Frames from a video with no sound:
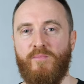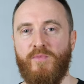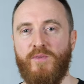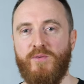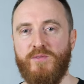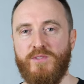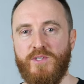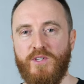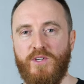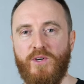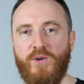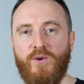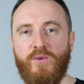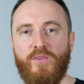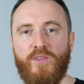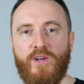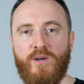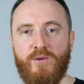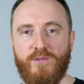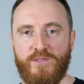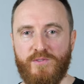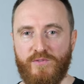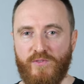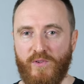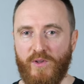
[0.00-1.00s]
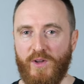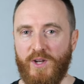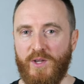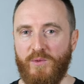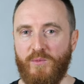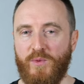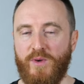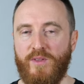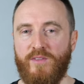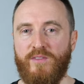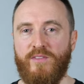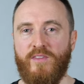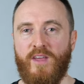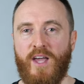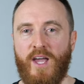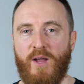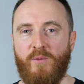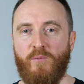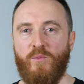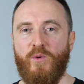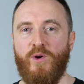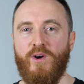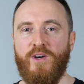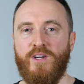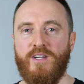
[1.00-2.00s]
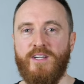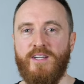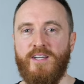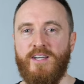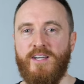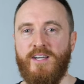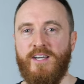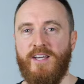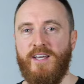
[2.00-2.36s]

There was a girl that I was flirting with at work,